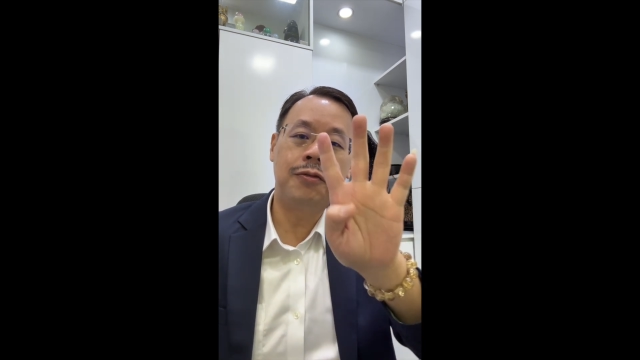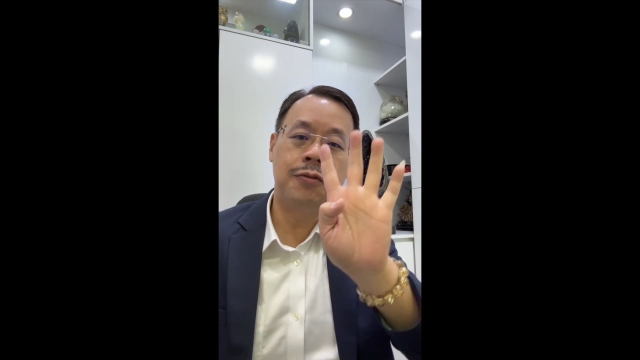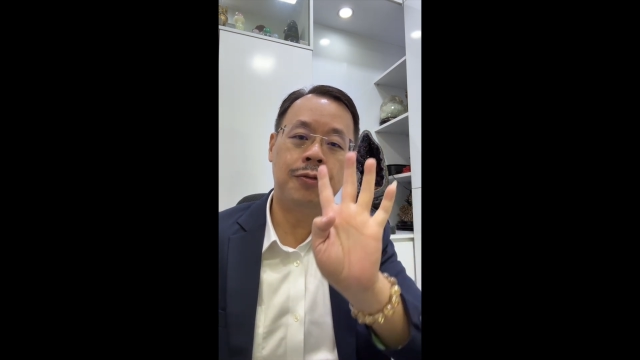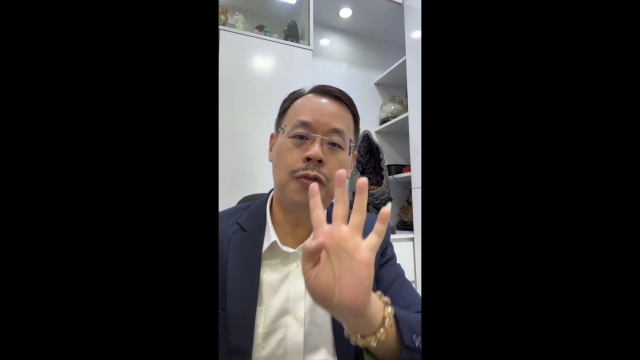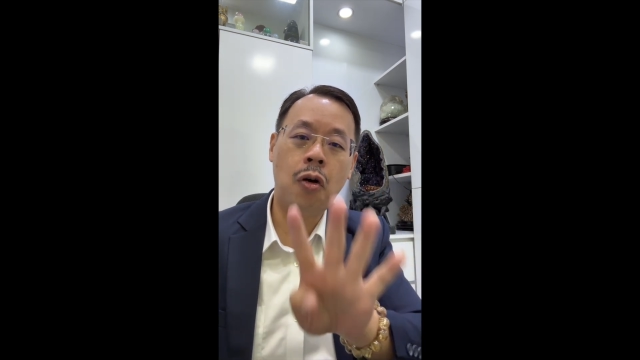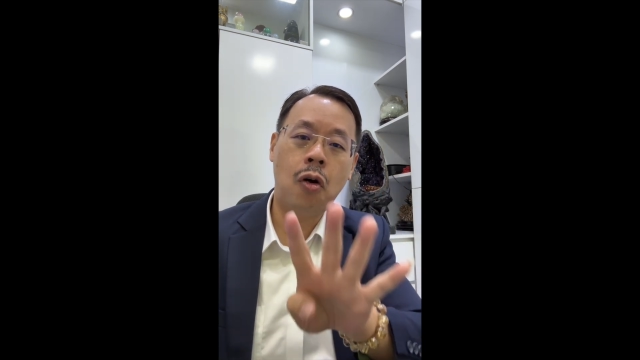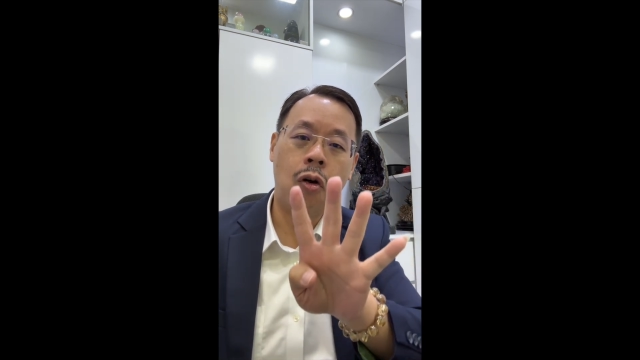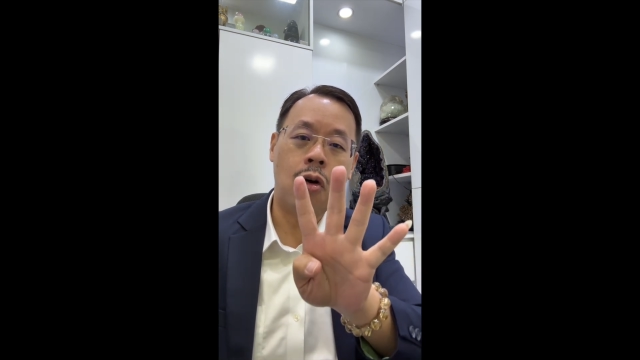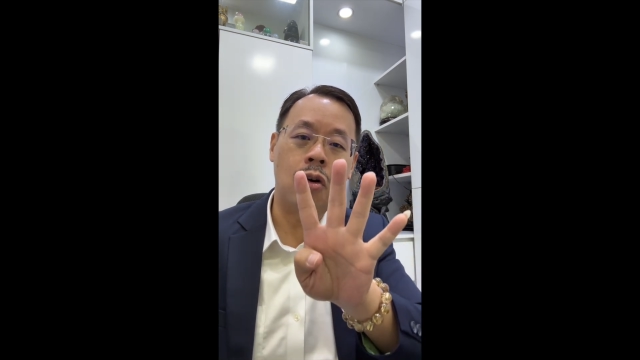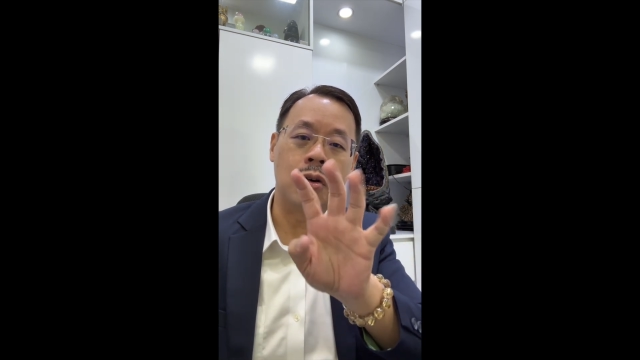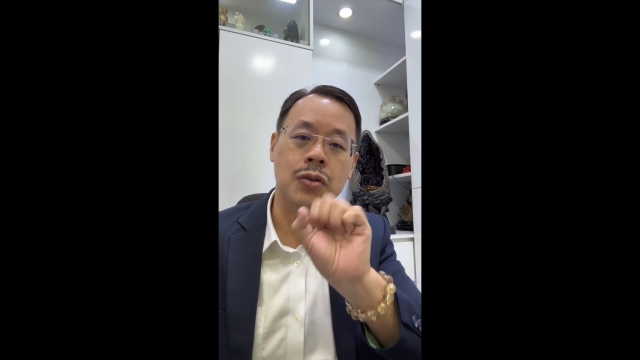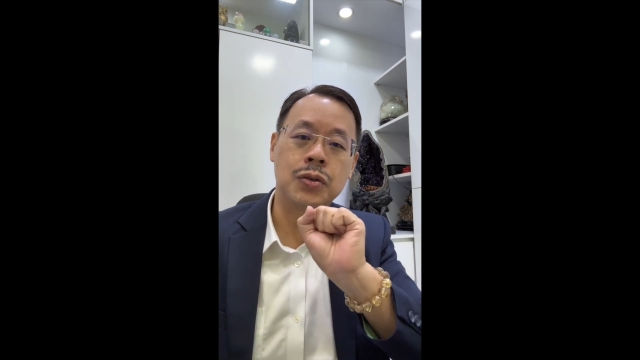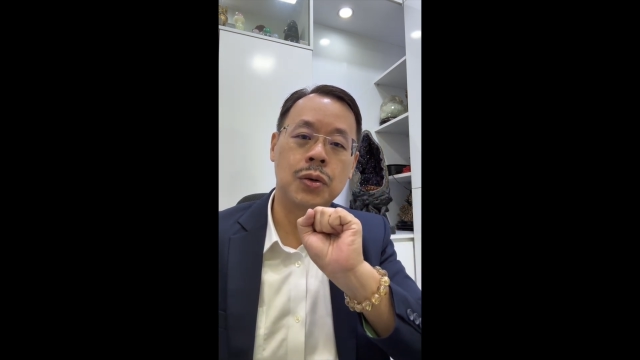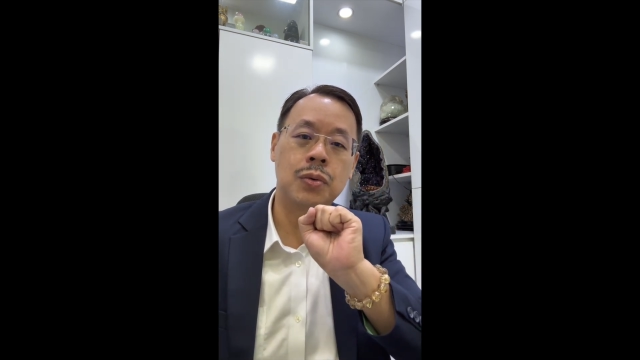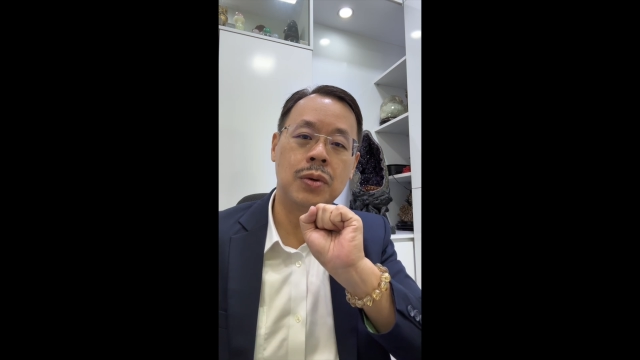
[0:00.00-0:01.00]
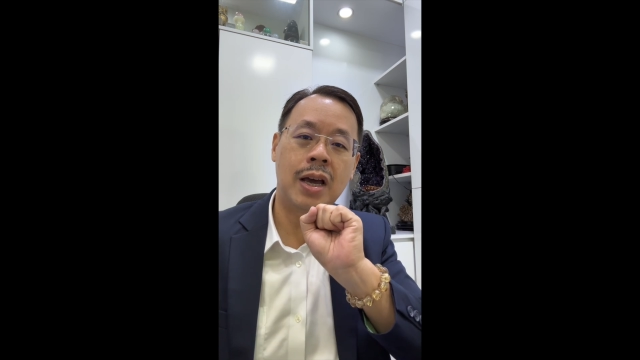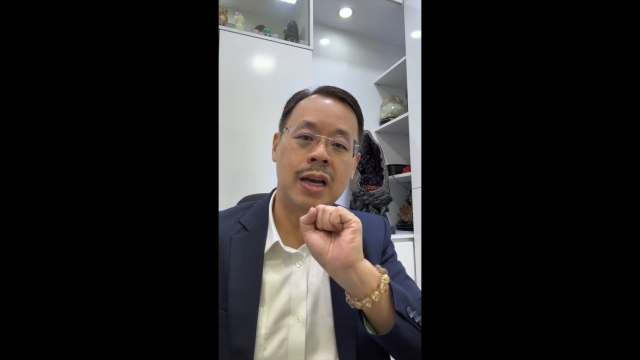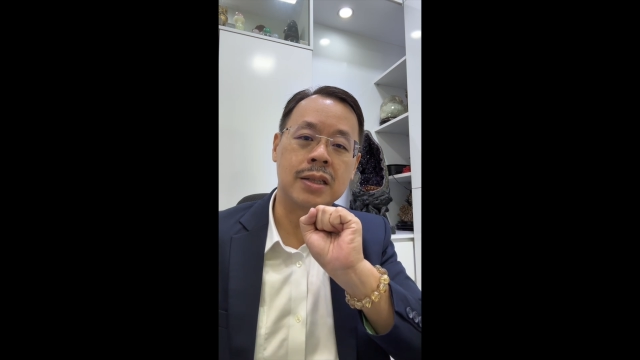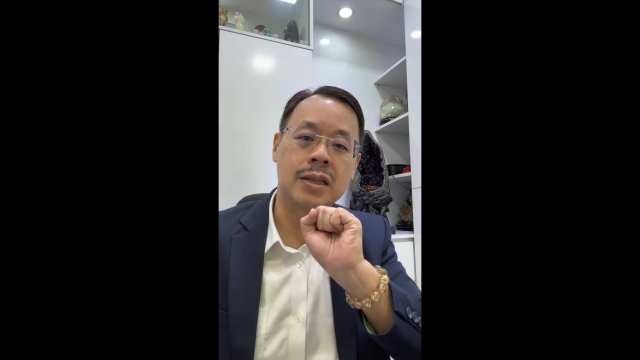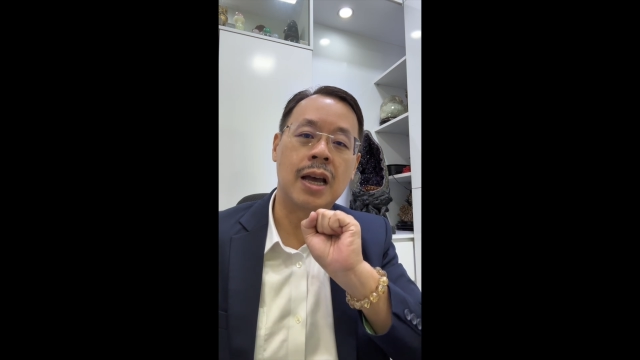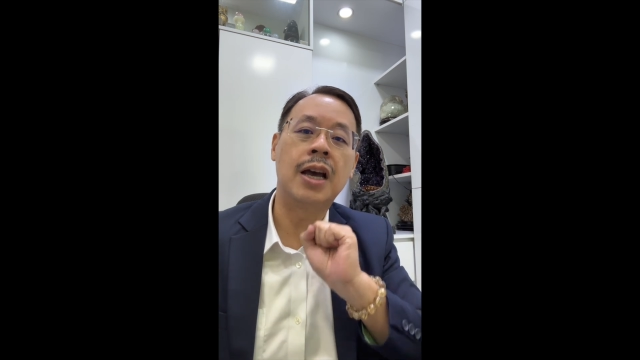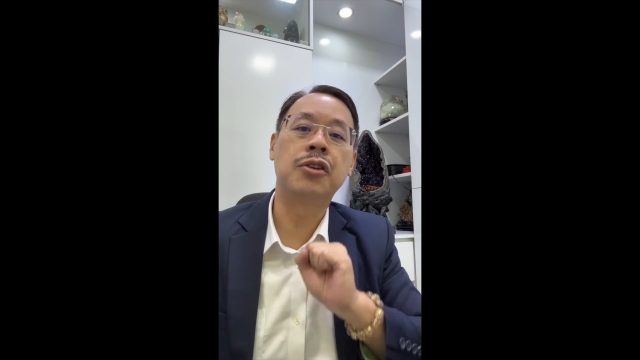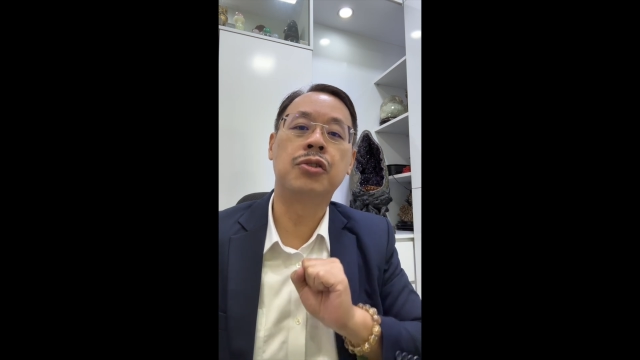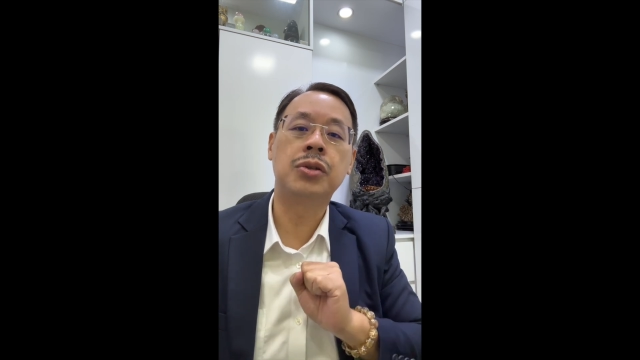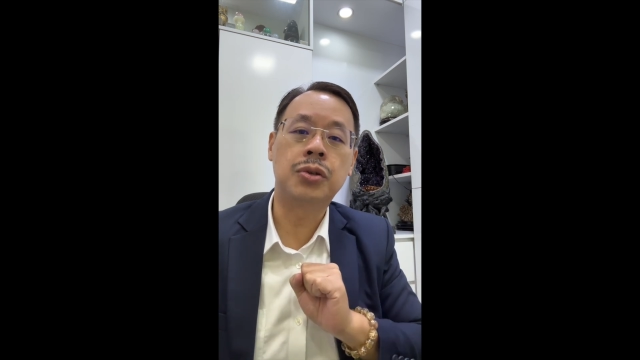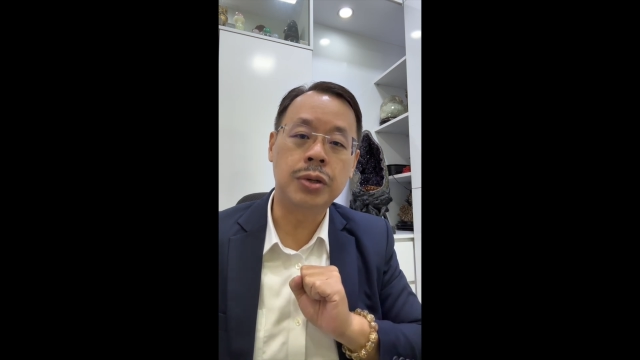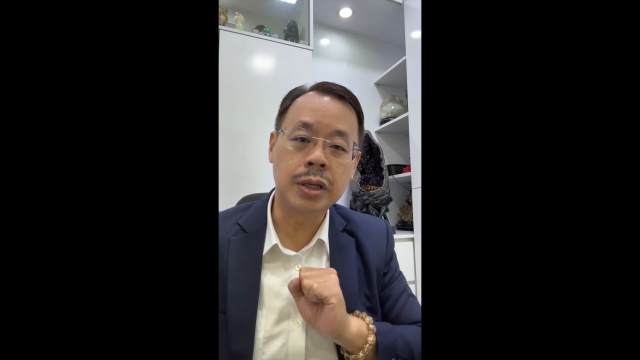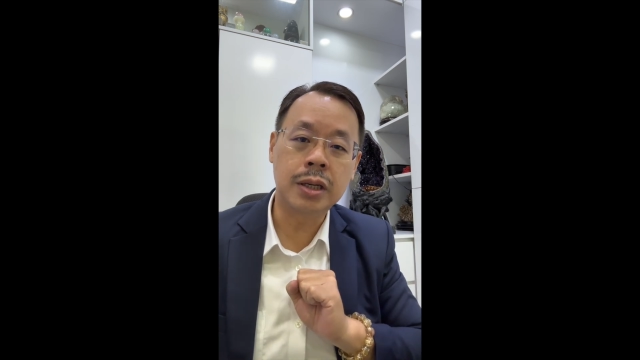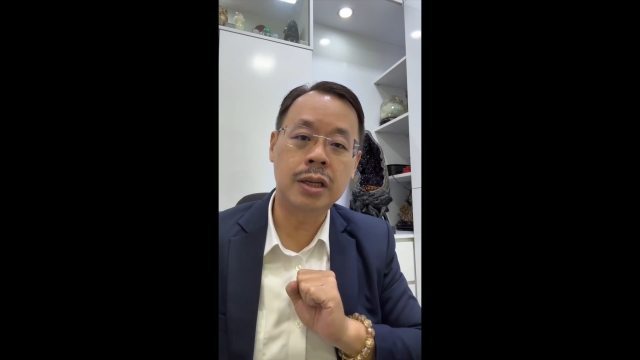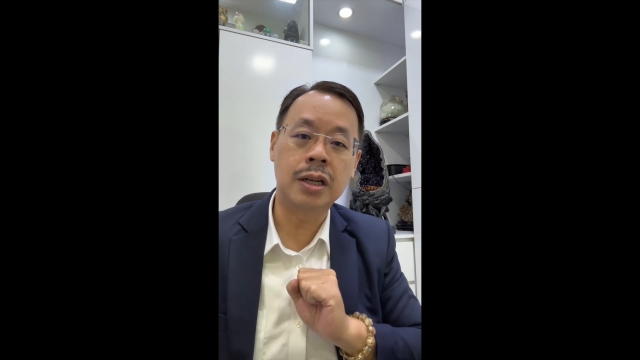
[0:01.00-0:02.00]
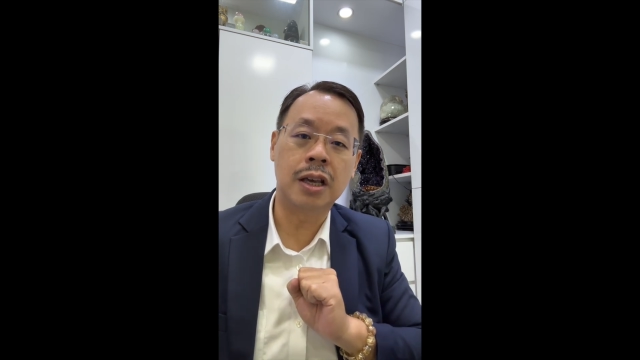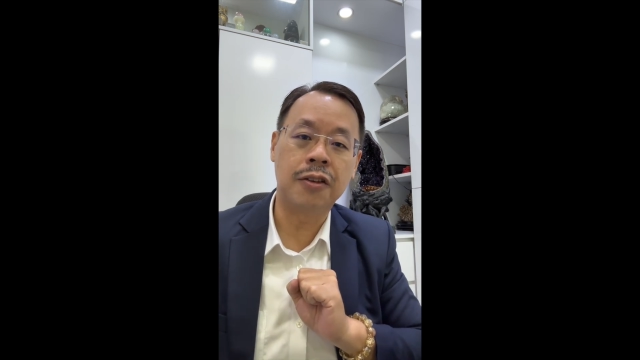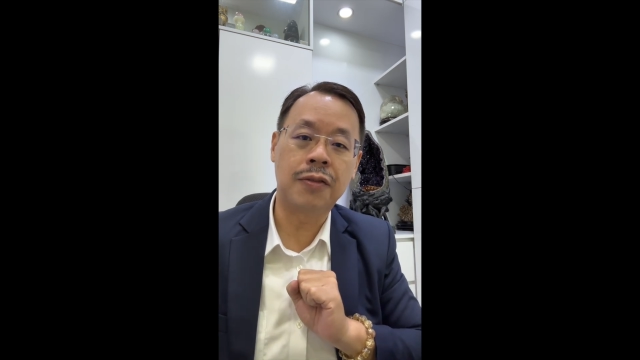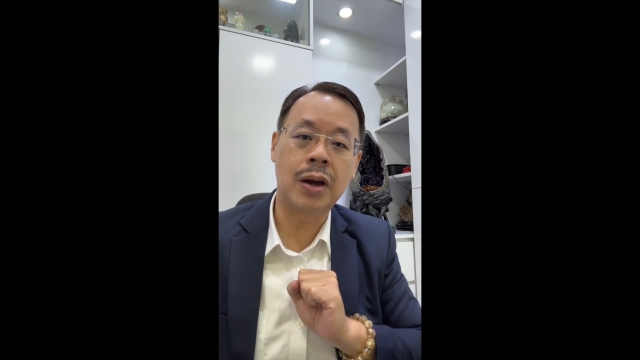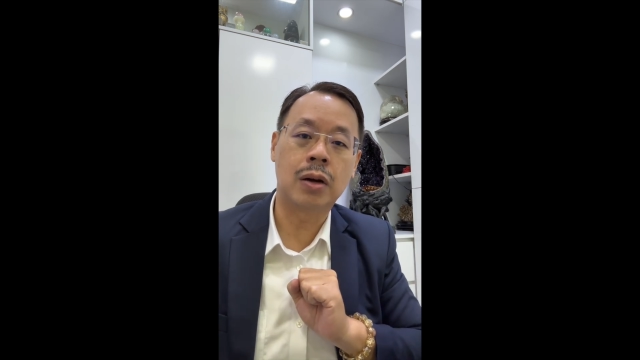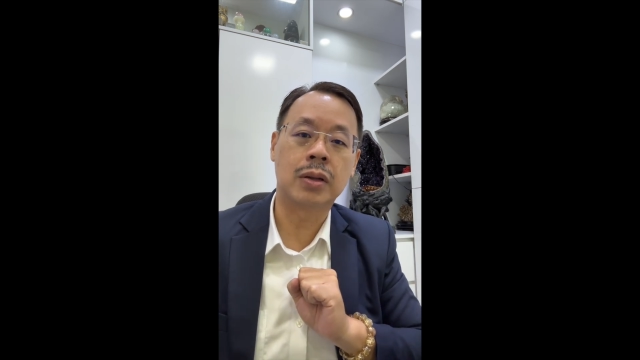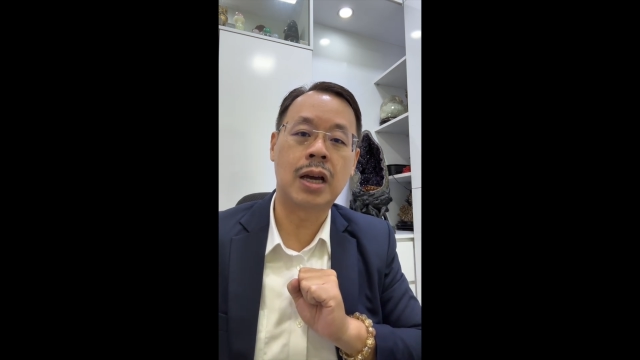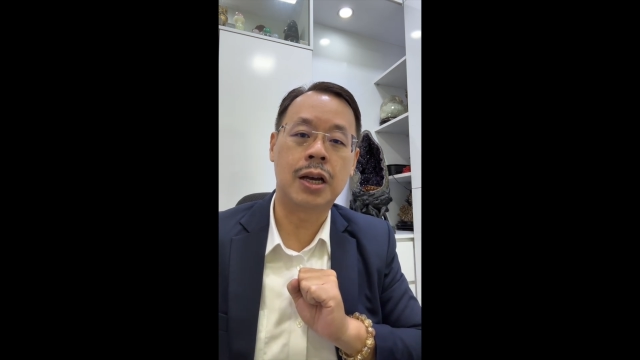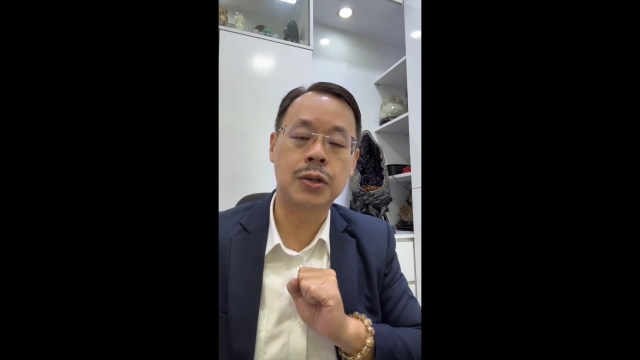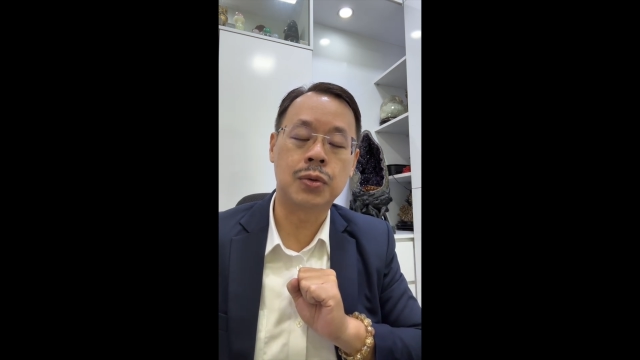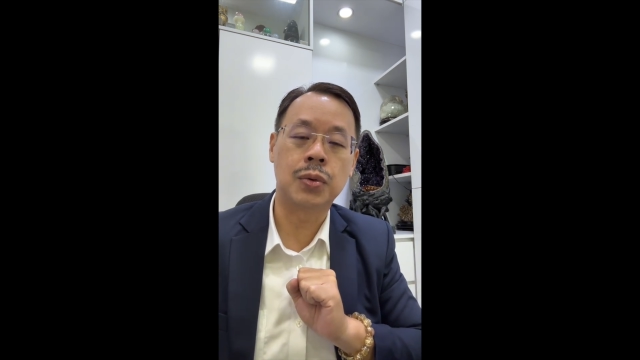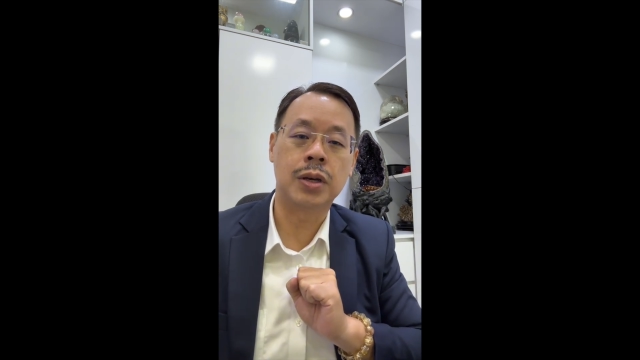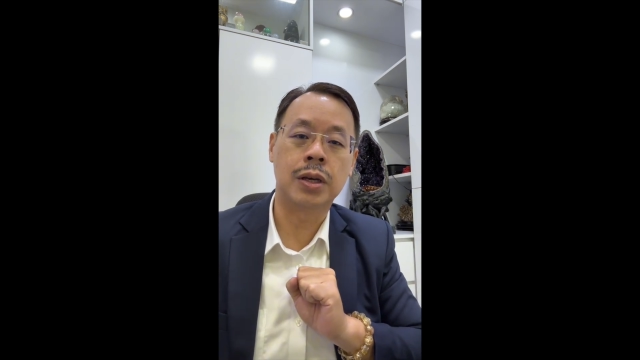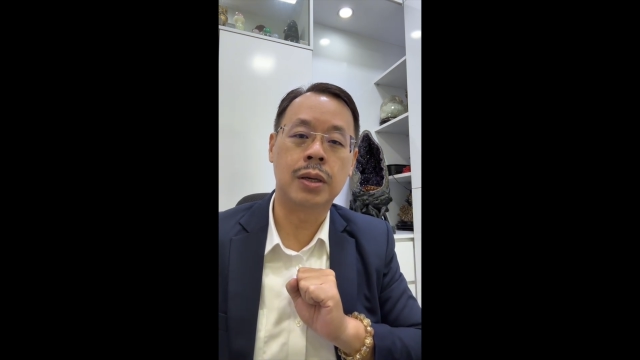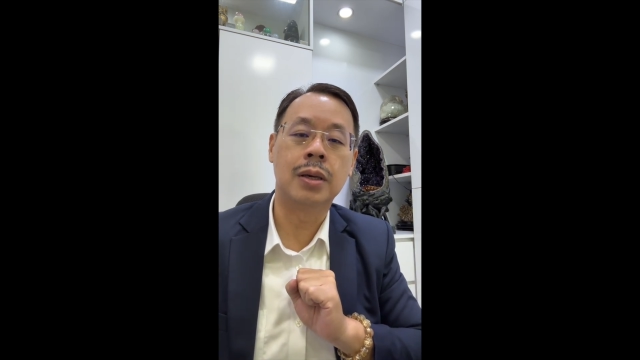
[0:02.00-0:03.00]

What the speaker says: 4 zodiac that actually trigger the effect of Tai Sui,